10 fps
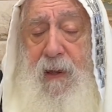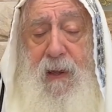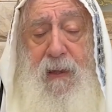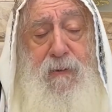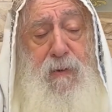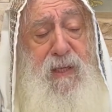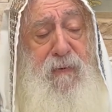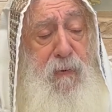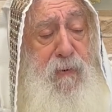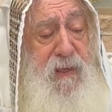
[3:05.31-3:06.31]
And Yosef,
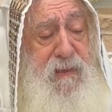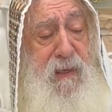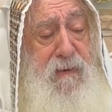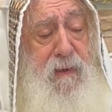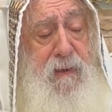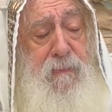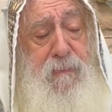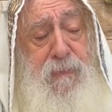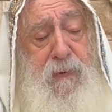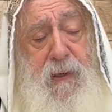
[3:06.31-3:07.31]
he was a tzaddik.
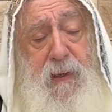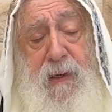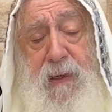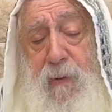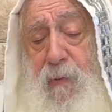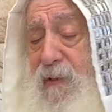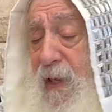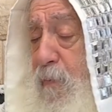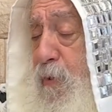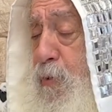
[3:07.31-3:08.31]
He would tell
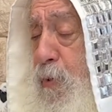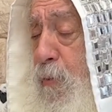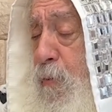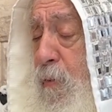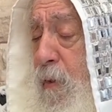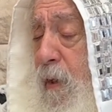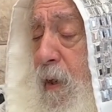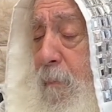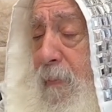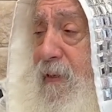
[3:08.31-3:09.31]
him the truth,
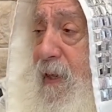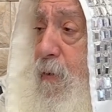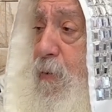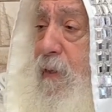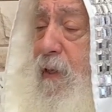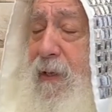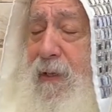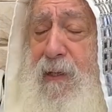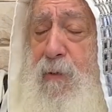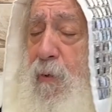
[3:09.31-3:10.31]
but he
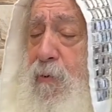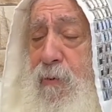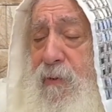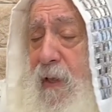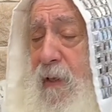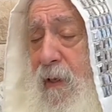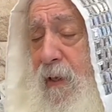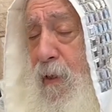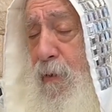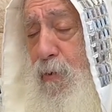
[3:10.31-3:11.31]
didn't want to
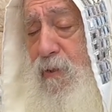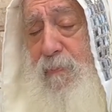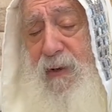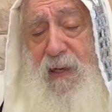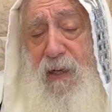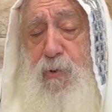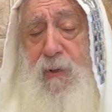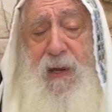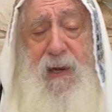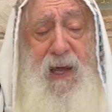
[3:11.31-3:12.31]
speak Lashon
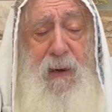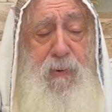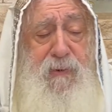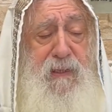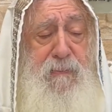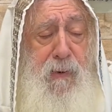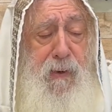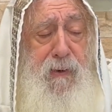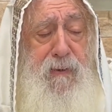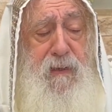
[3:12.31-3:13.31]
Hara about his
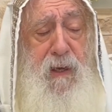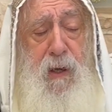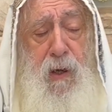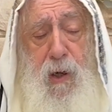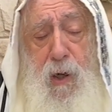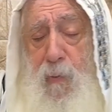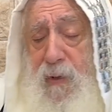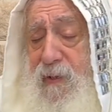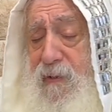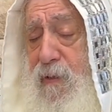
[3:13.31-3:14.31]
brothers or what
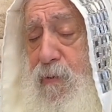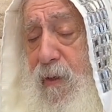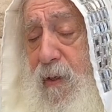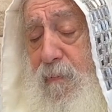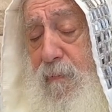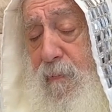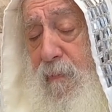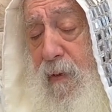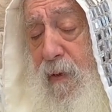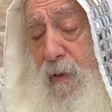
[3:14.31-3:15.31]
he did to him.
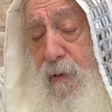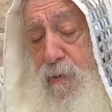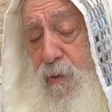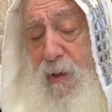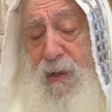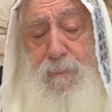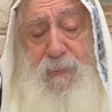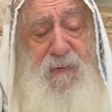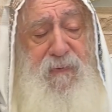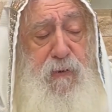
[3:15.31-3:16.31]
So he
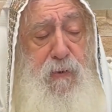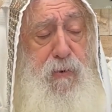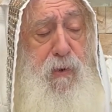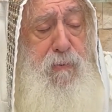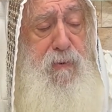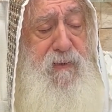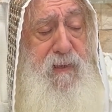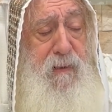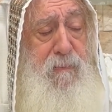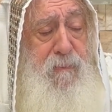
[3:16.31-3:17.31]
preferred not to come to
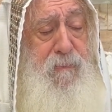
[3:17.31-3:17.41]
see him.